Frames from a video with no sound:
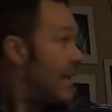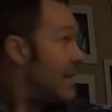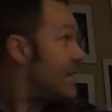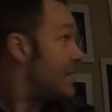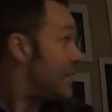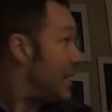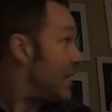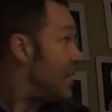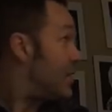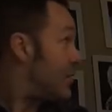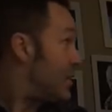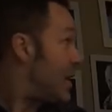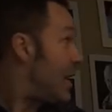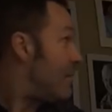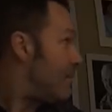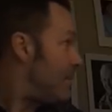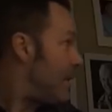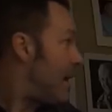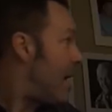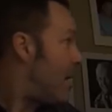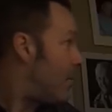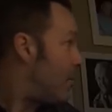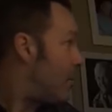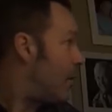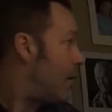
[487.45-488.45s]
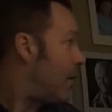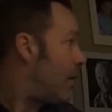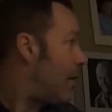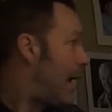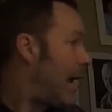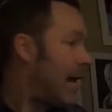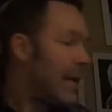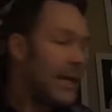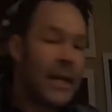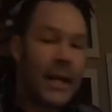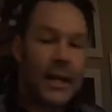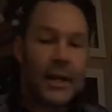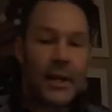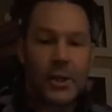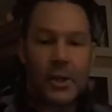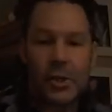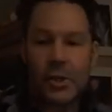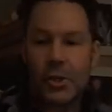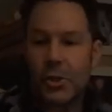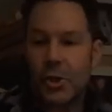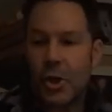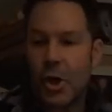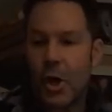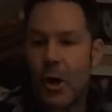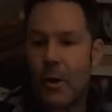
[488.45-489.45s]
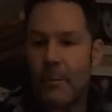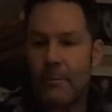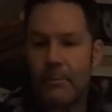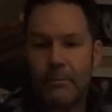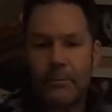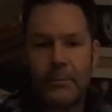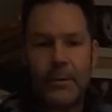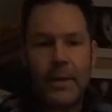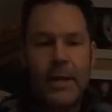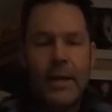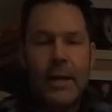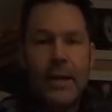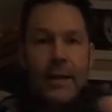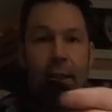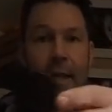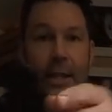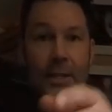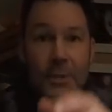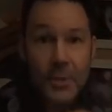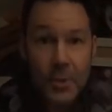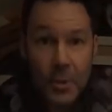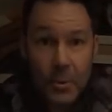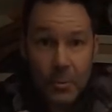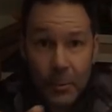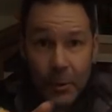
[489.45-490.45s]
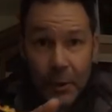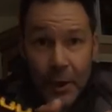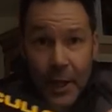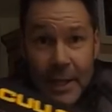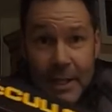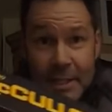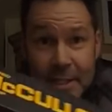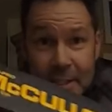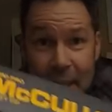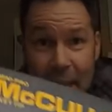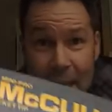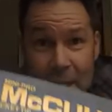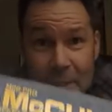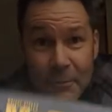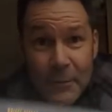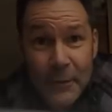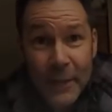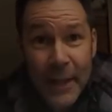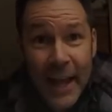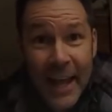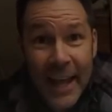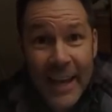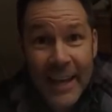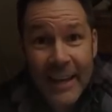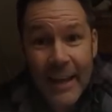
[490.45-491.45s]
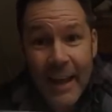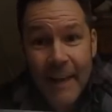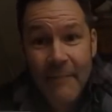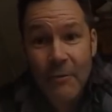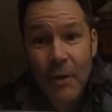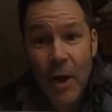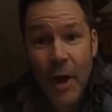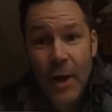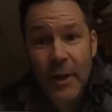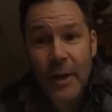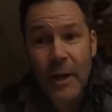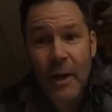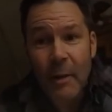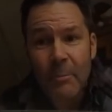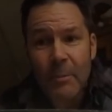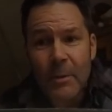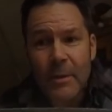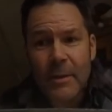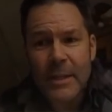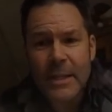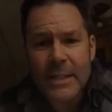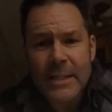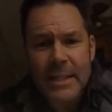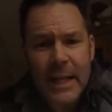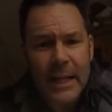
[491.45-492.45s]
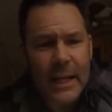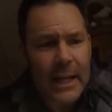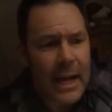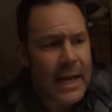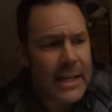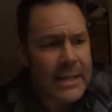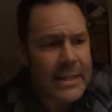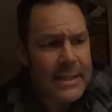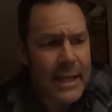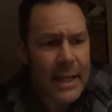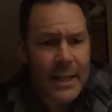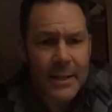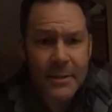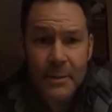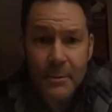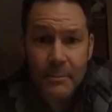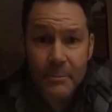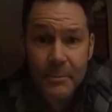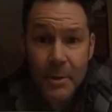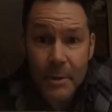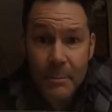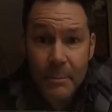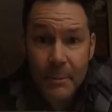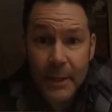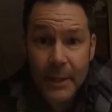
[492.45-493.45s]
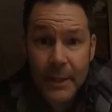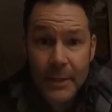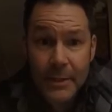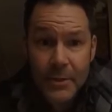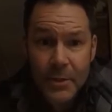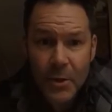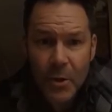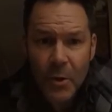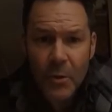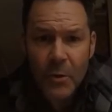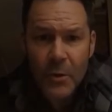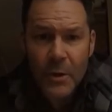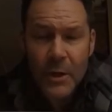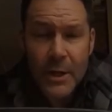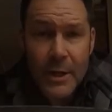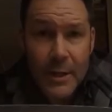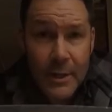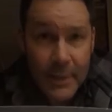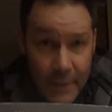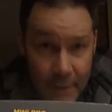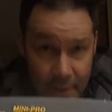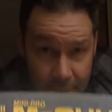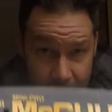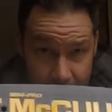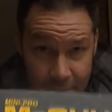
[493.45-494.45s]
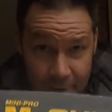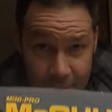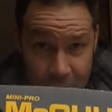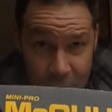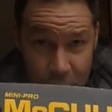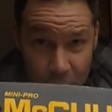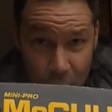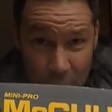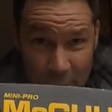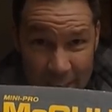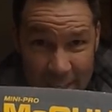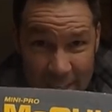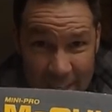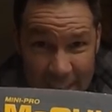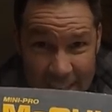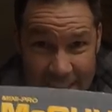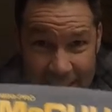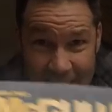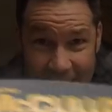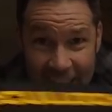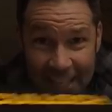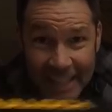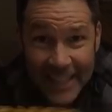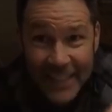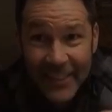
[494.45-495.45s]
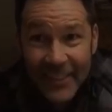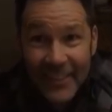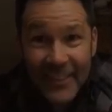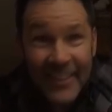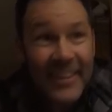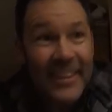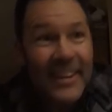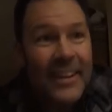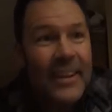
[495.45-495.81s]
That's nice shape. Yeah, well, I'll hang that in the shop. That's super nice. Thanks for that. I've got a couple of these that guys sent them to me. So, sweet. Thank you.